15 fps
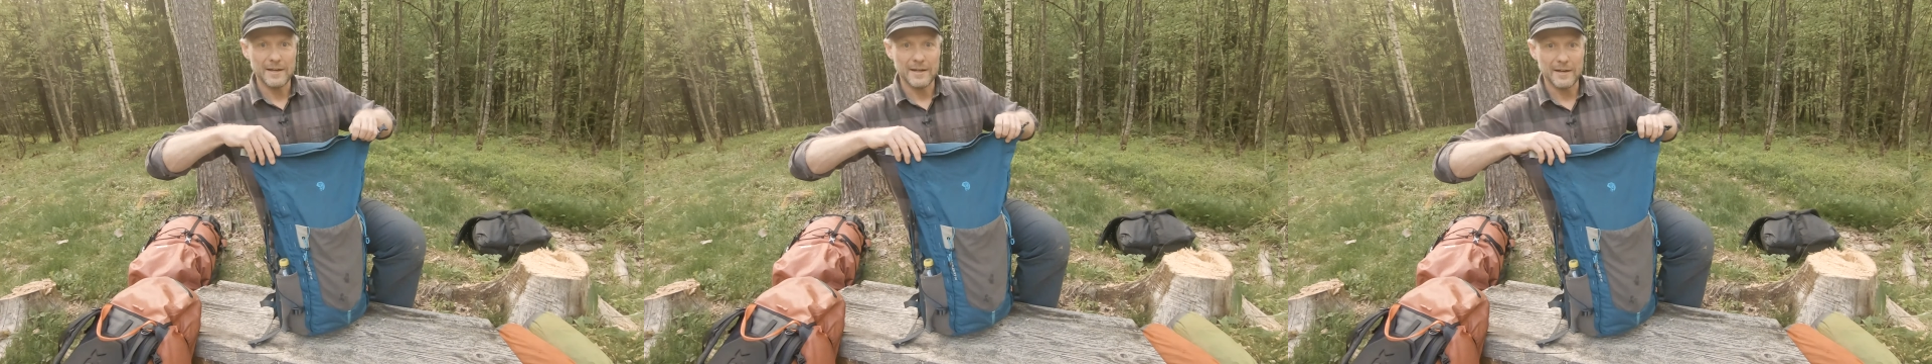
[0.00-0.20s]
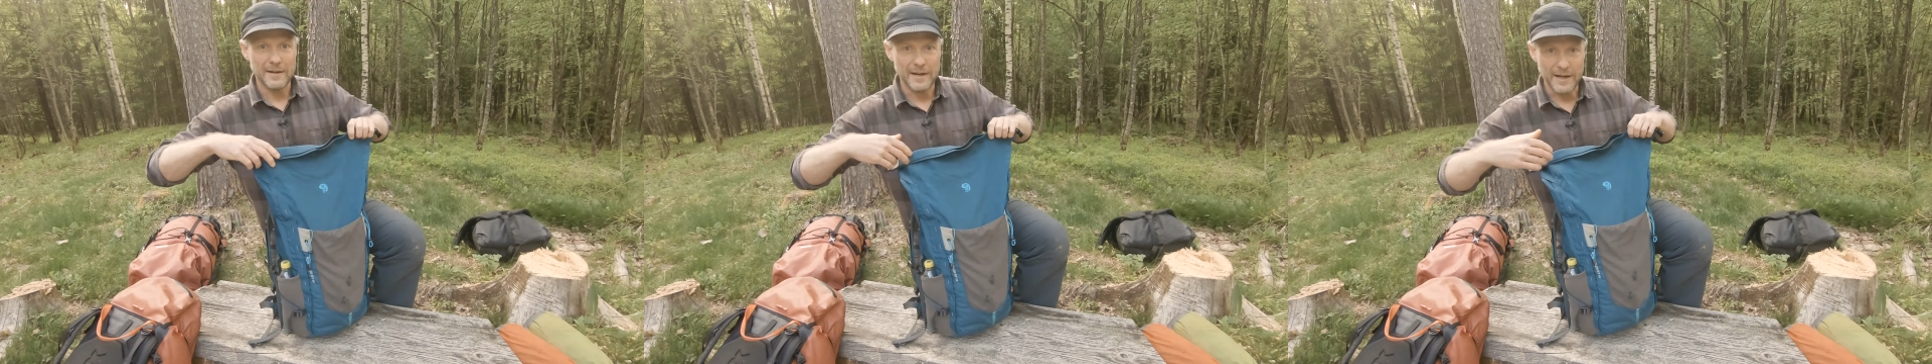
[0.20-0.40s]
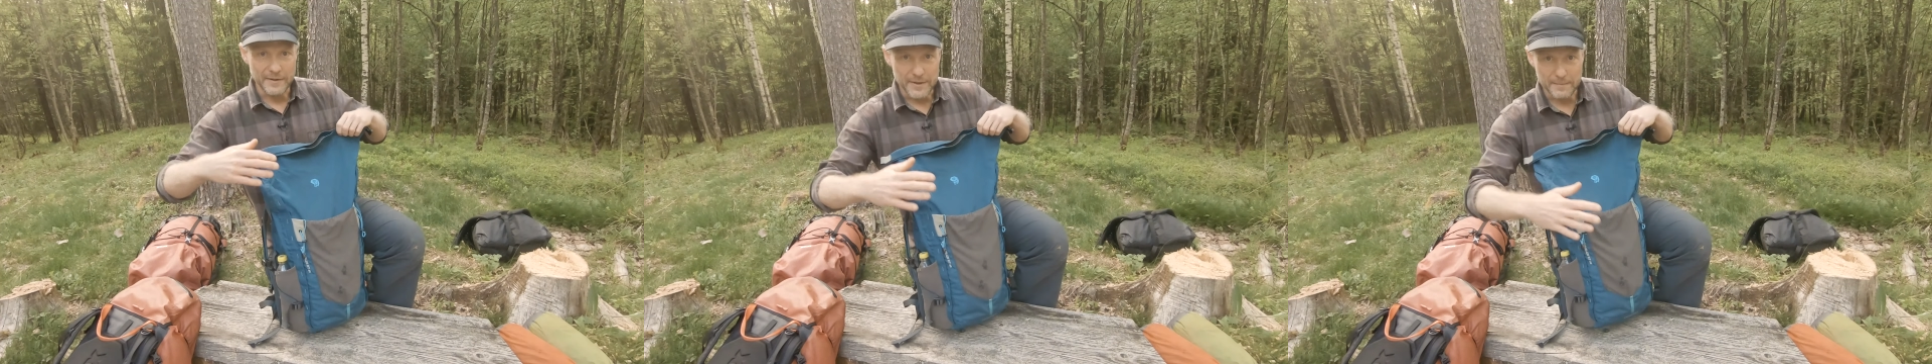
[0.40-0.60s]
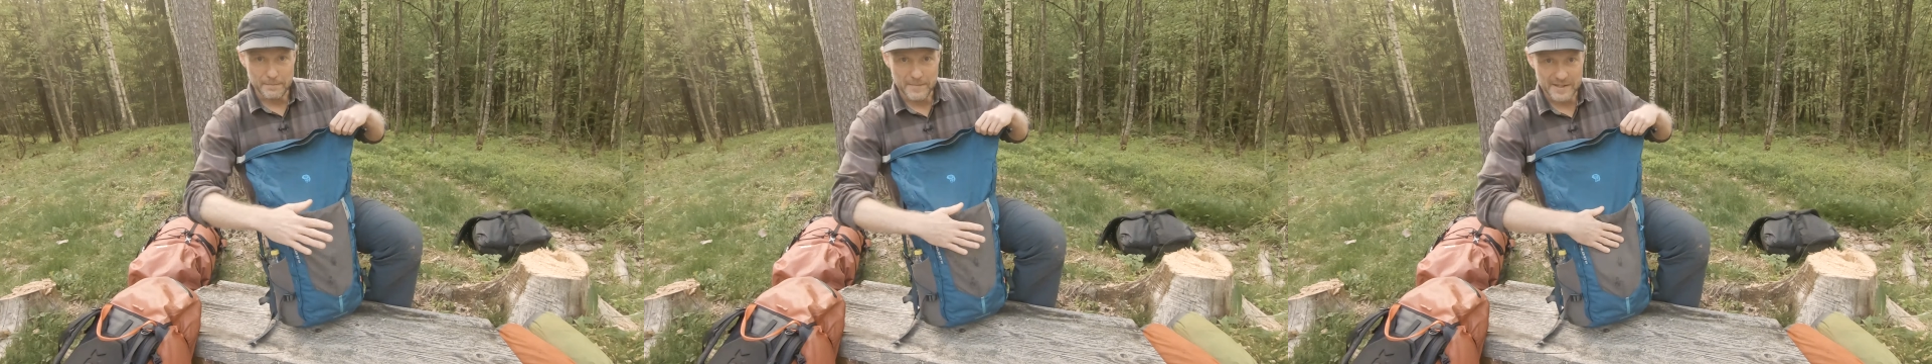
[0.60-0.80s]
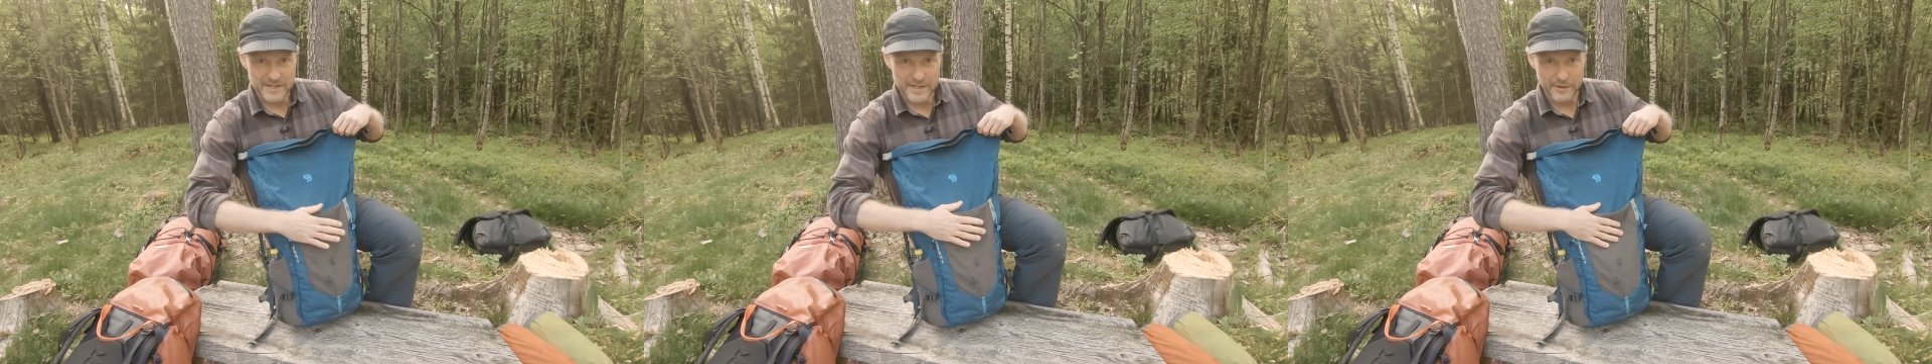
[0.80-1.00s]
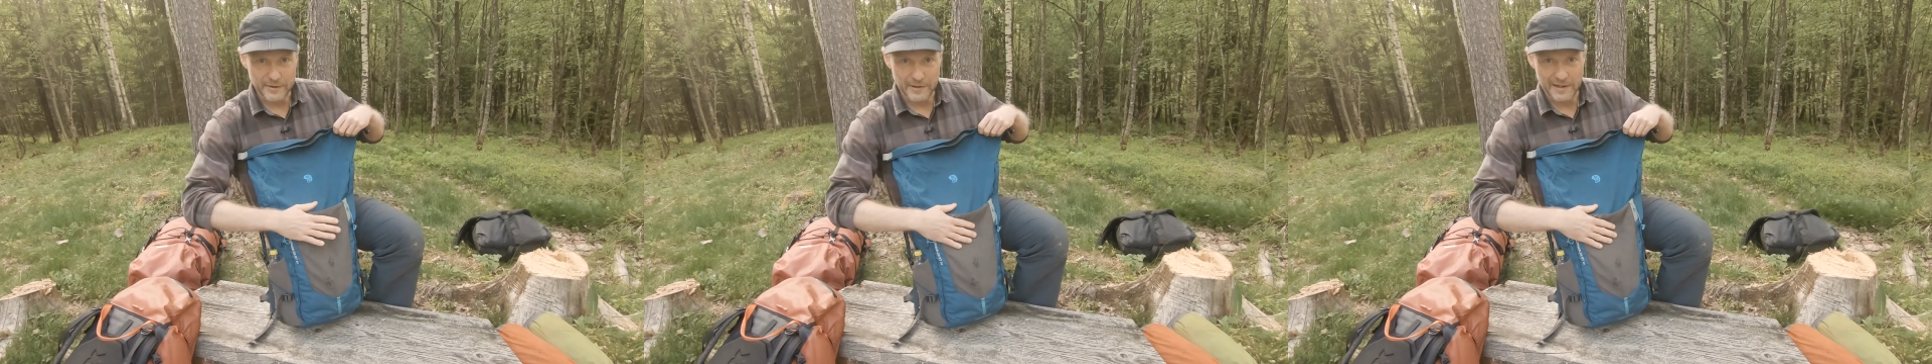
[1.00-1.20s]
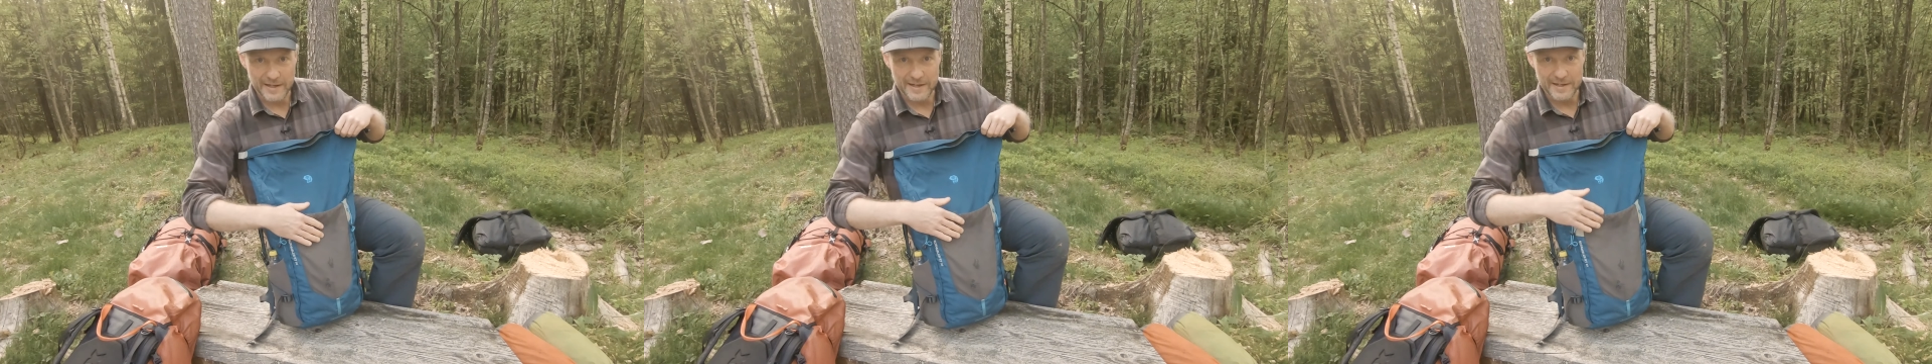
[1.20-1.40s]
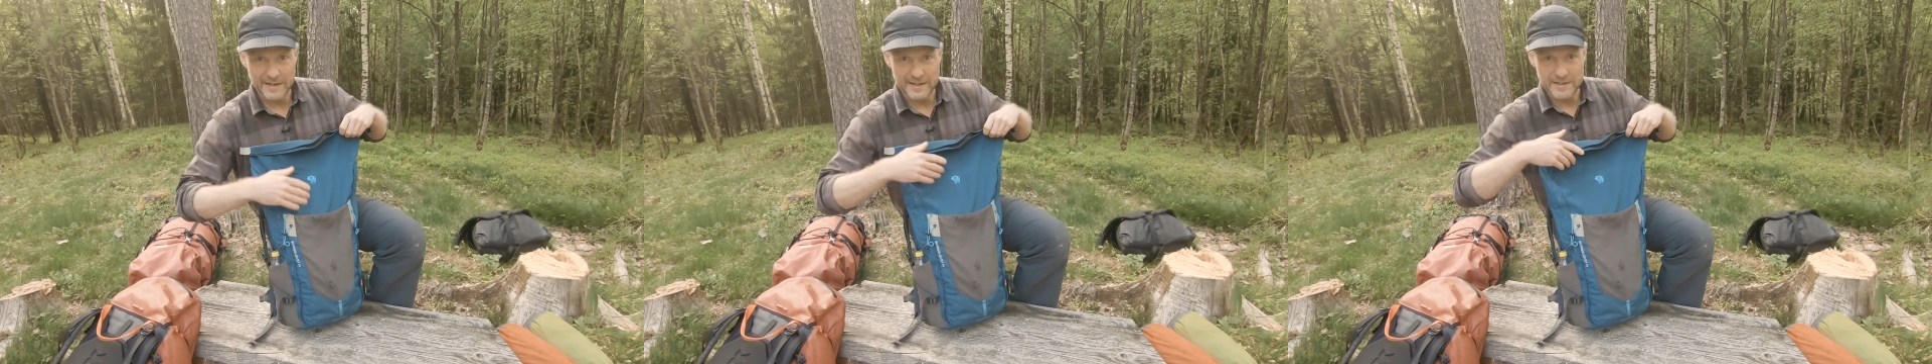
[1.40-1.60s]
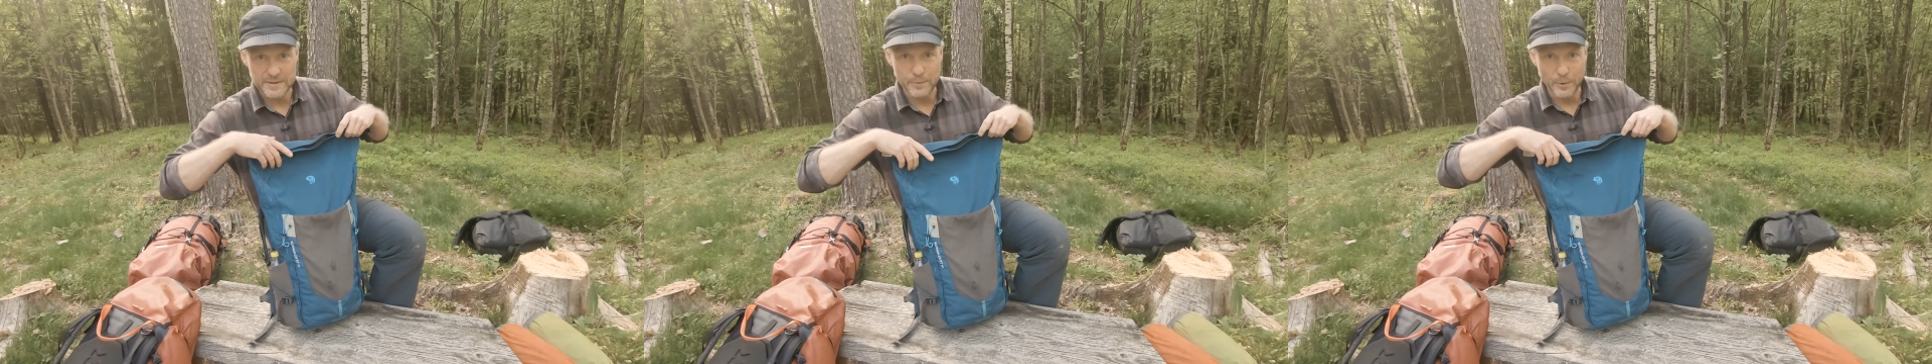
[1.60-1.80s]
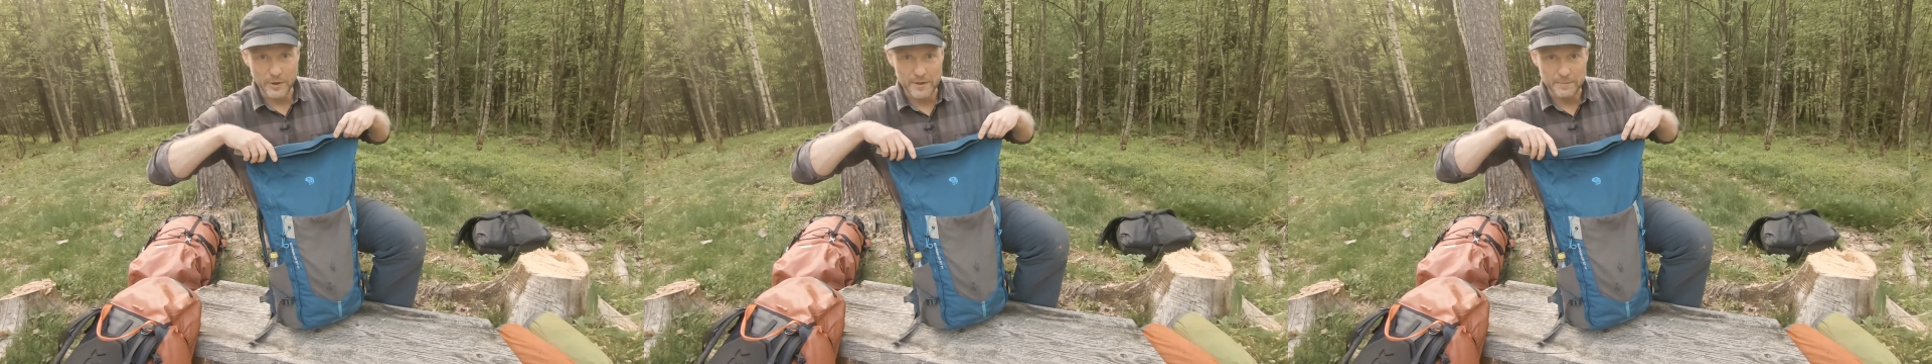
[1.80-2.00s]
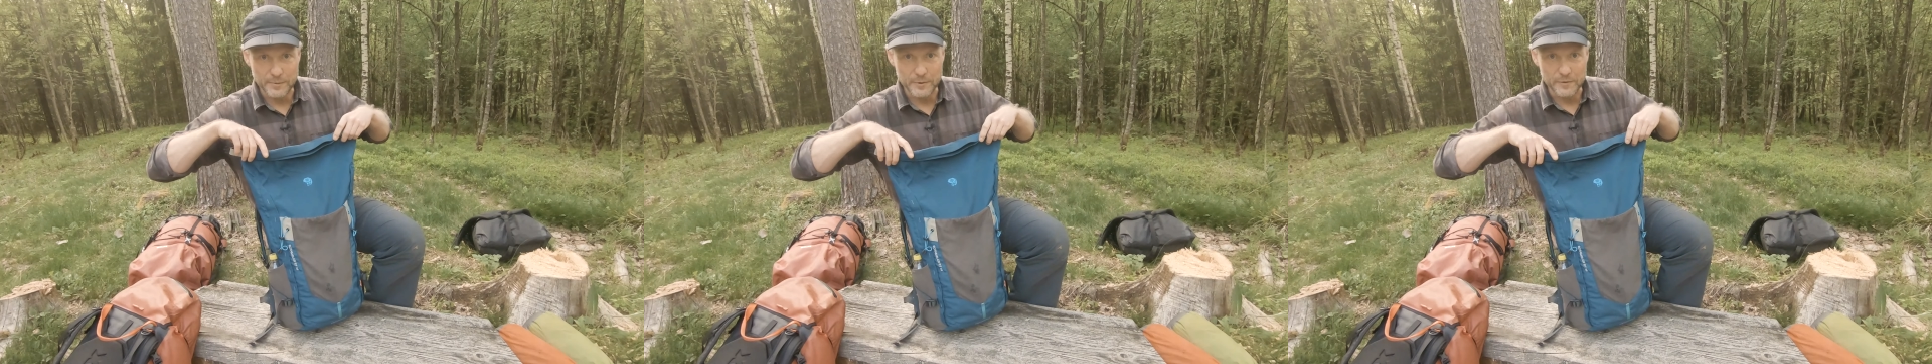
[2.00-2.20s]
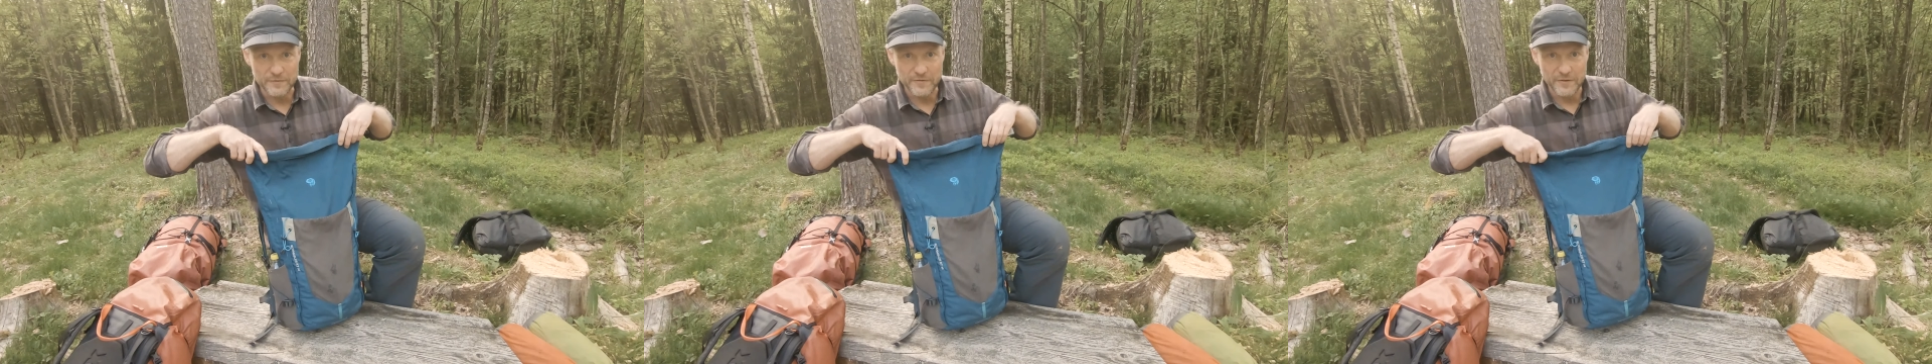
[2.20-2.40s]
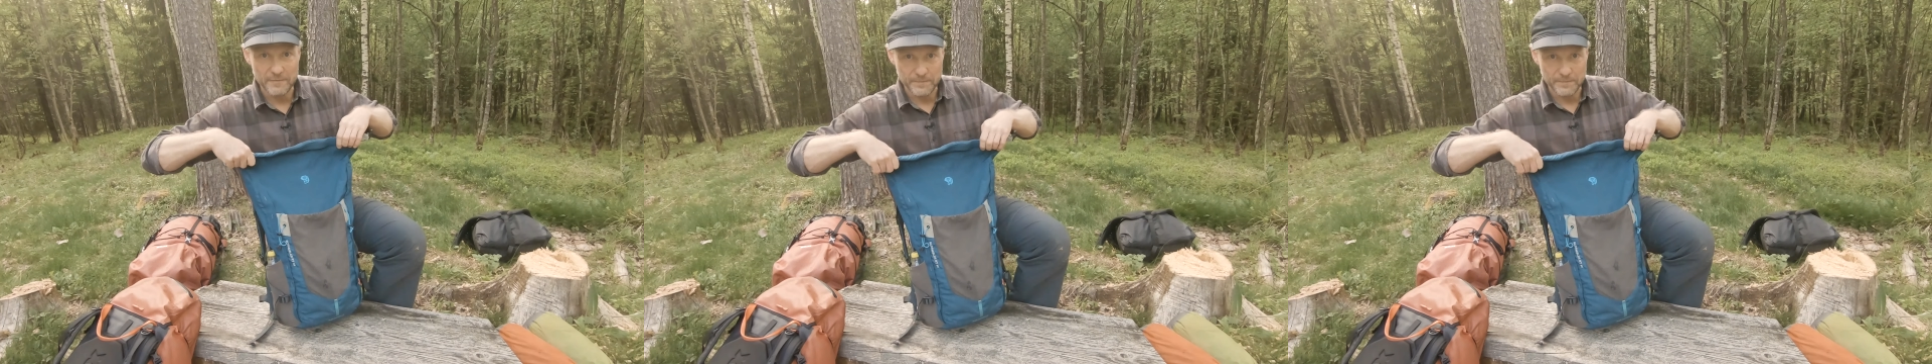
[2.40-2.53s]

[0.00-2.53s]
and the material here is waterproof.